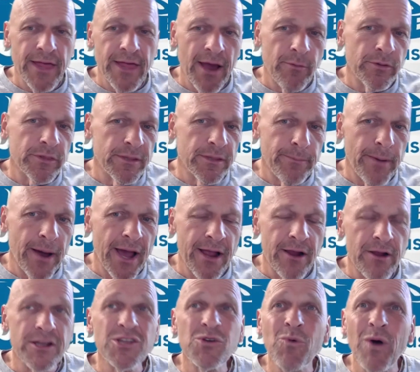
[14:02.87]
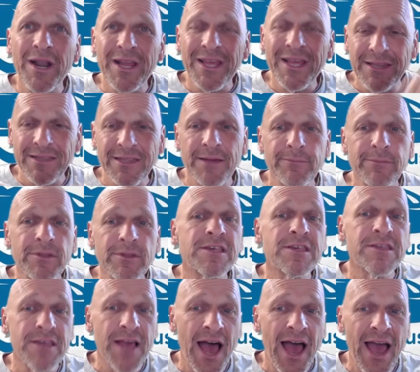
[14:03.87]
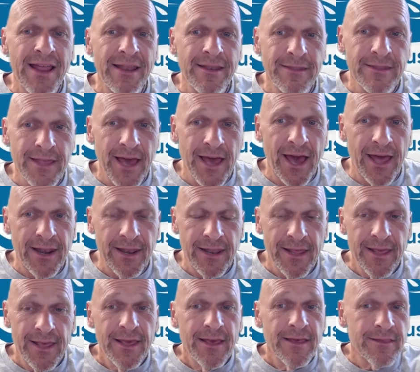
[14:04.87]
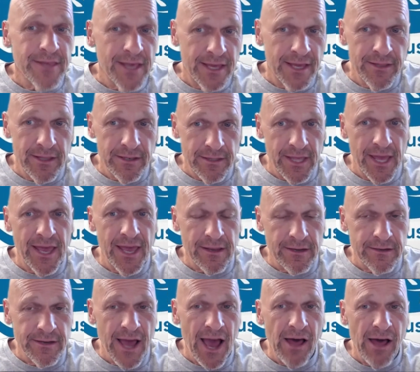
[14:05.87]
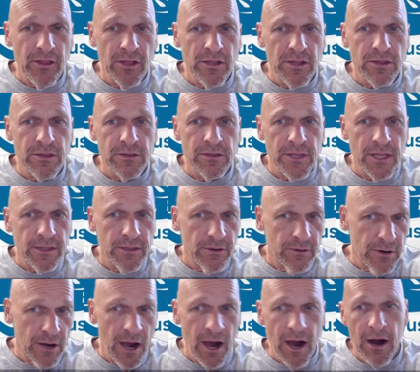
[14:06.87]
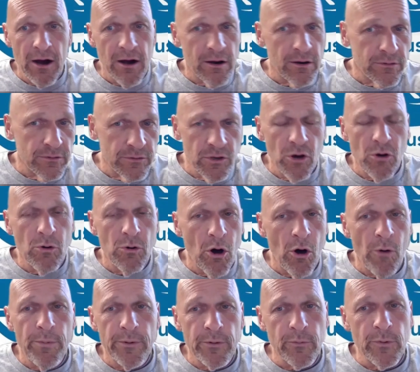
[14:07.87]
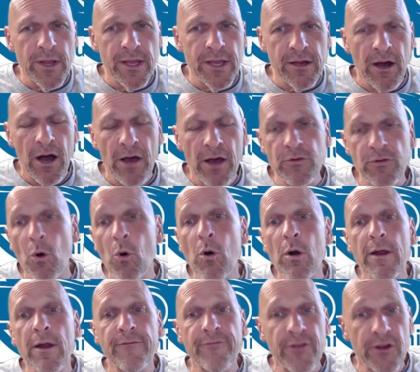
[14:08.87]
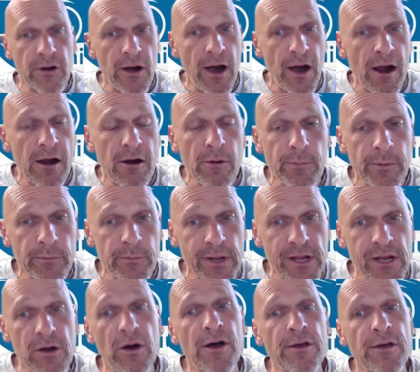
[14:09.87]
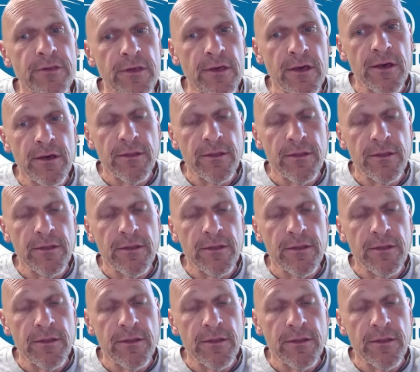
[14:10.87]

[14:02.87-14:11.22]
that with the buyer, and you want to get them to sign that, saying that they acknowledge that there are no open recalls, or if there are open recalls,